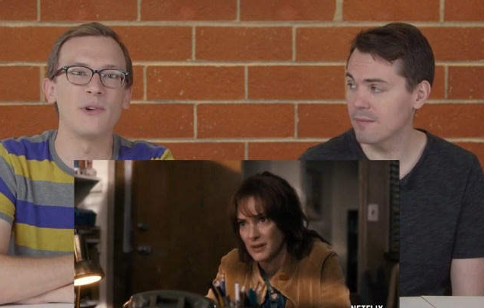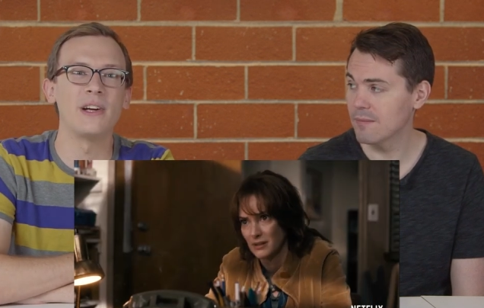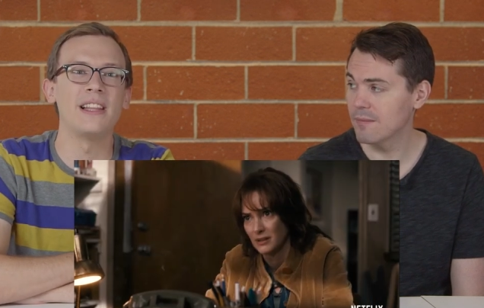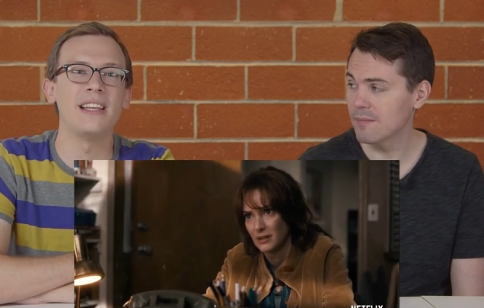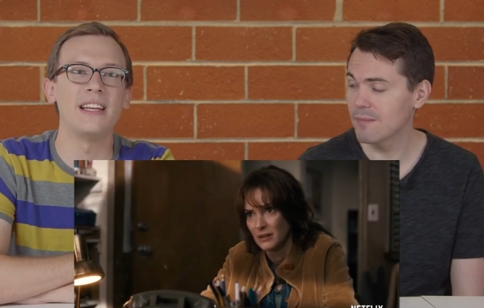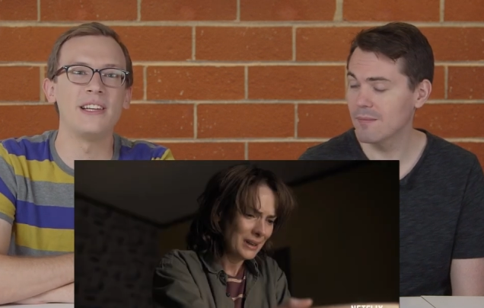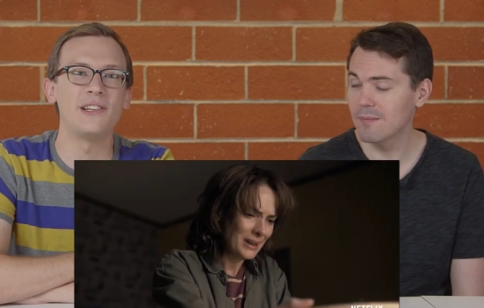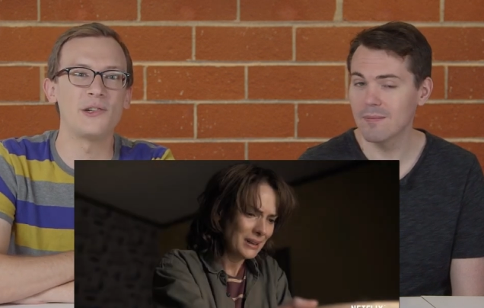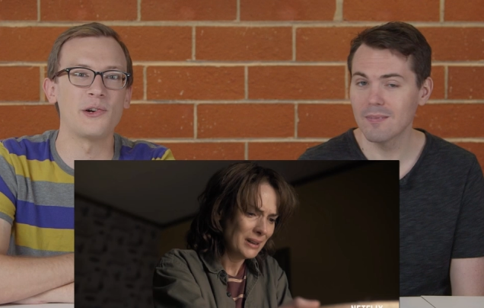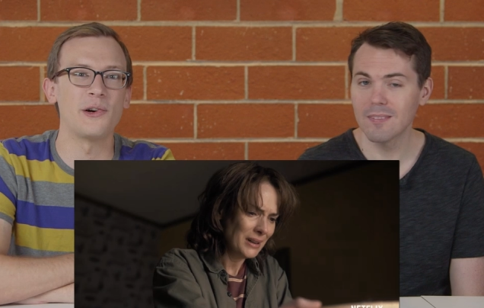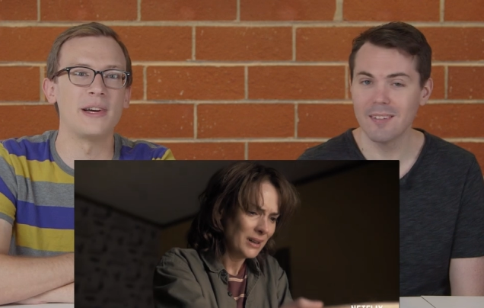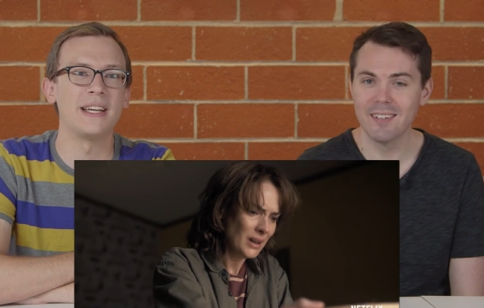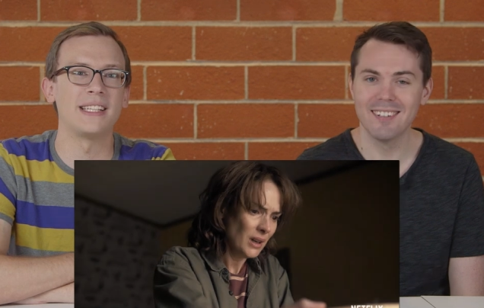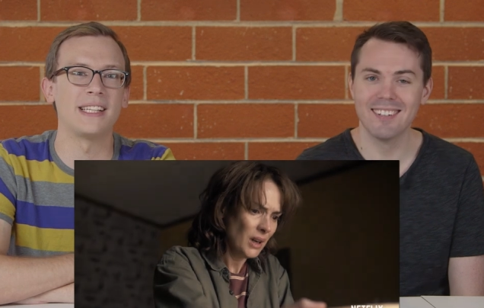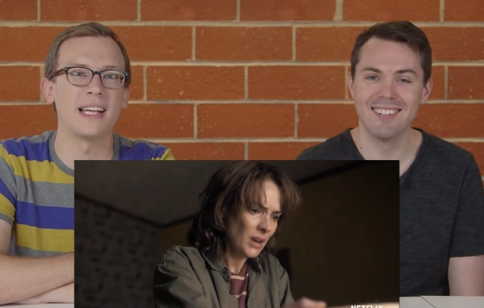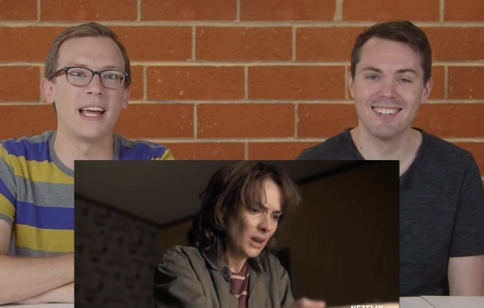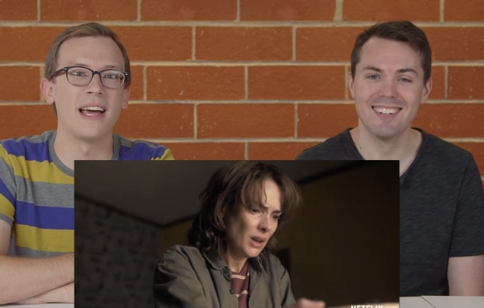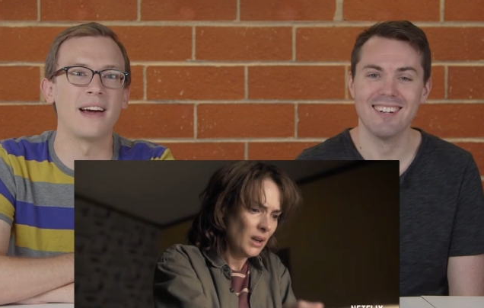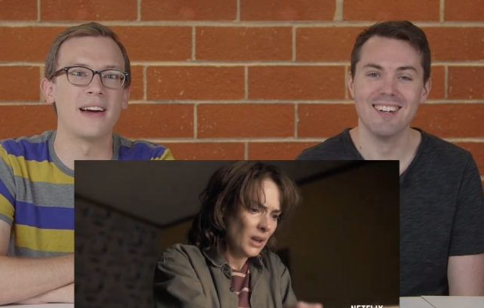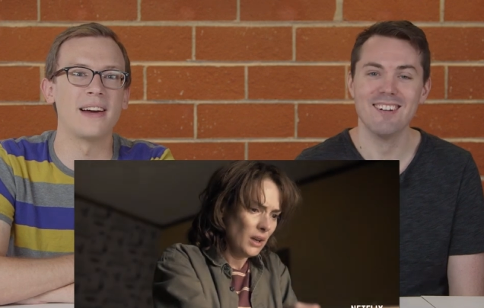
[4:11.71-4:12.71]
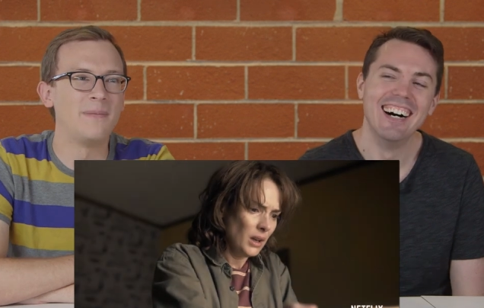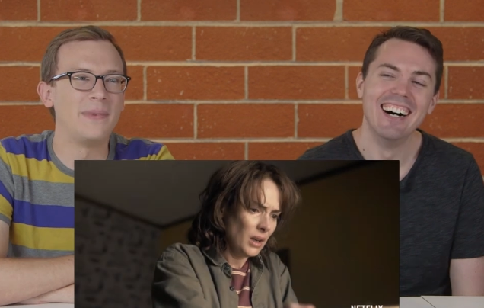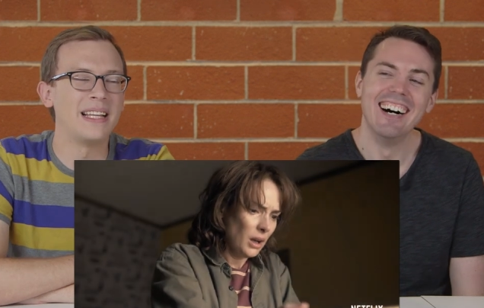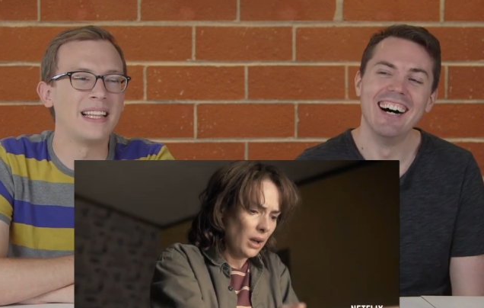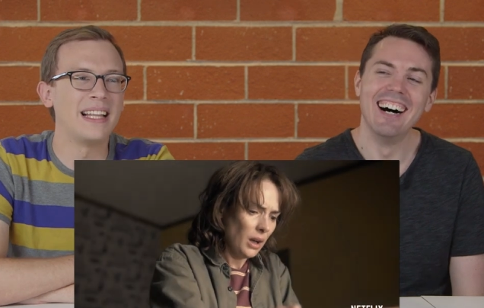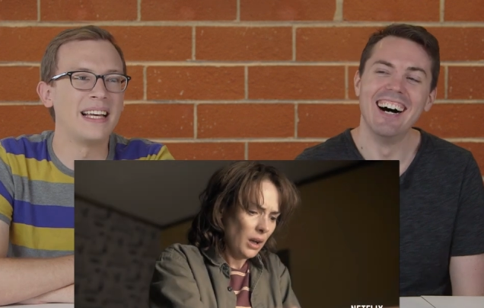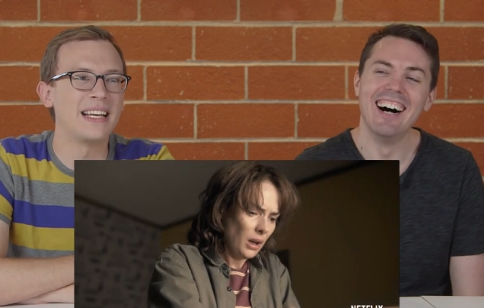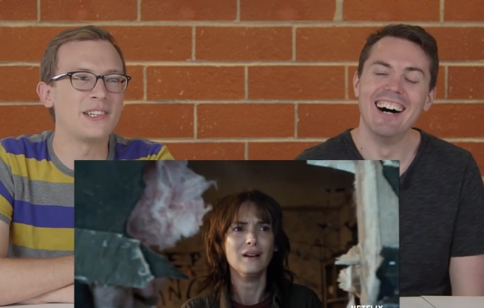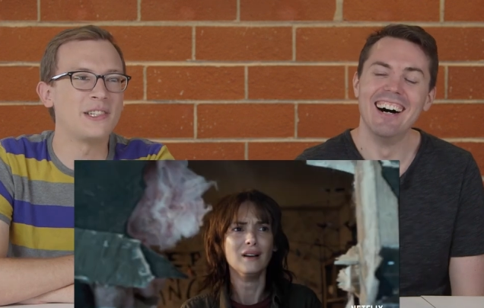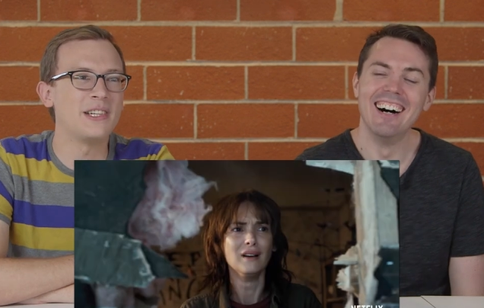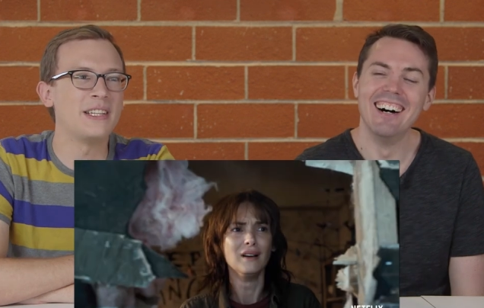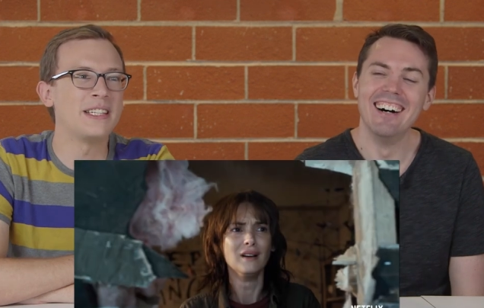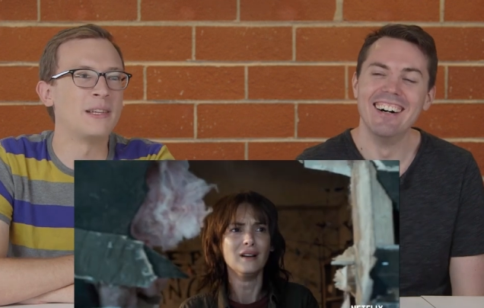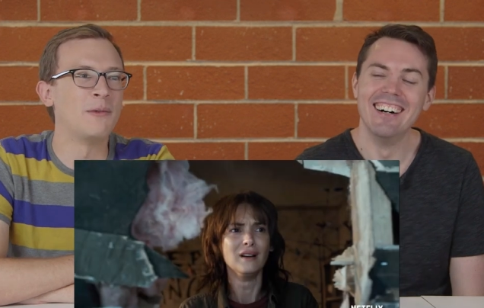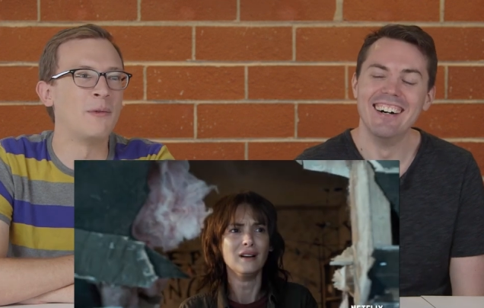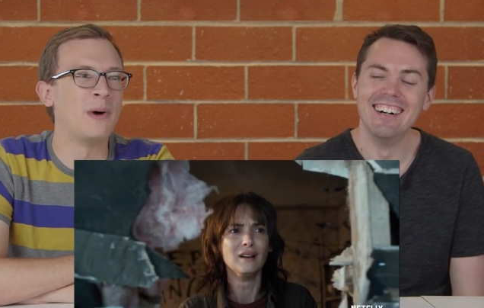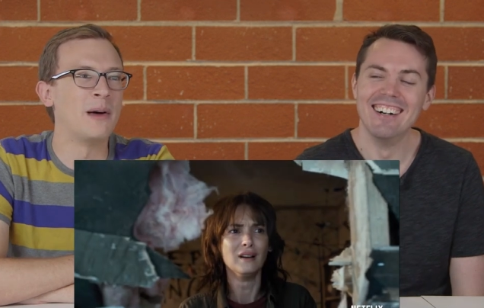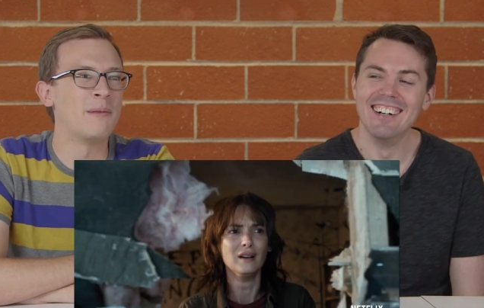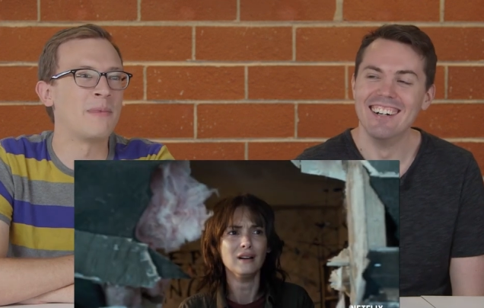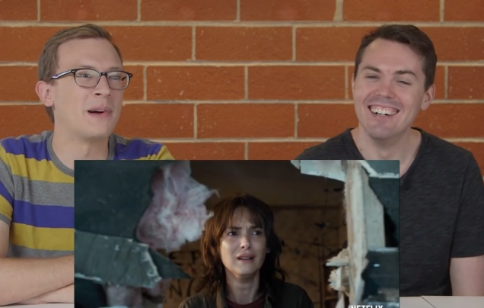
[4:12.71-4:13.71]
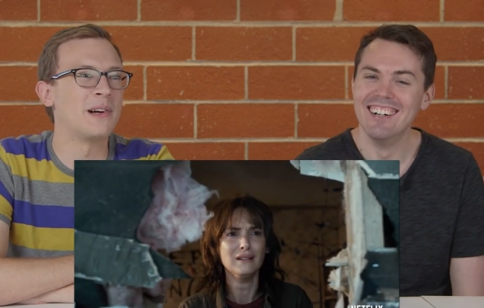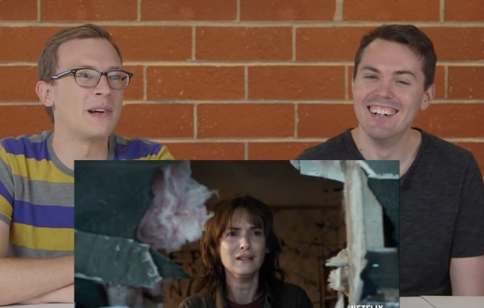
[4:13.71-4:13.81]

Speaker 1: really choice hair. But like, she's the one